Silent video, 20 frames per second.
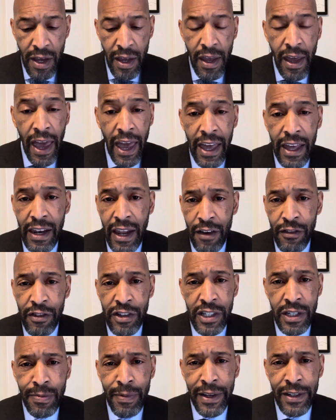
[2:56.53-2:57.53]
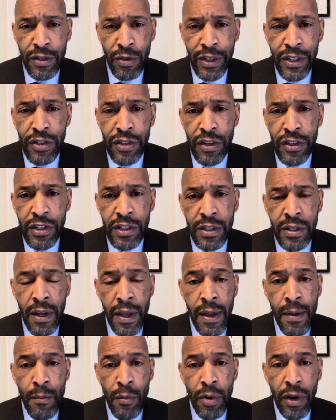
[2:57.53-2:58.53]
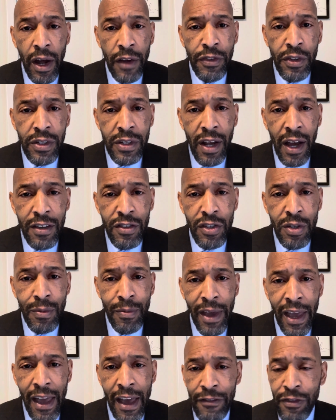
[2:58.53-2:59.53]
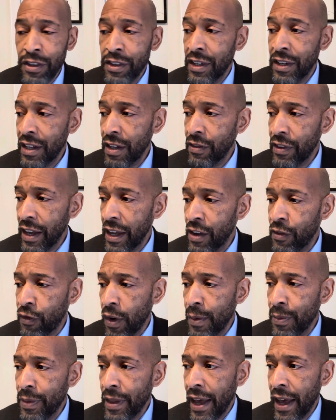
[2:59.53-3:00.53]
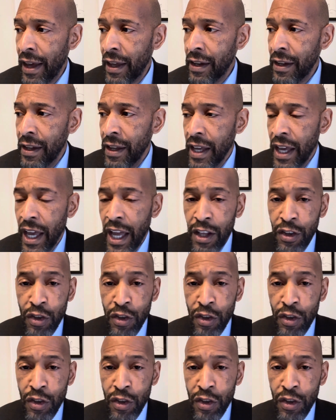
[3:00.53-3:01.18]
and evidence-based research, but oftentimes you may have to deviate from that and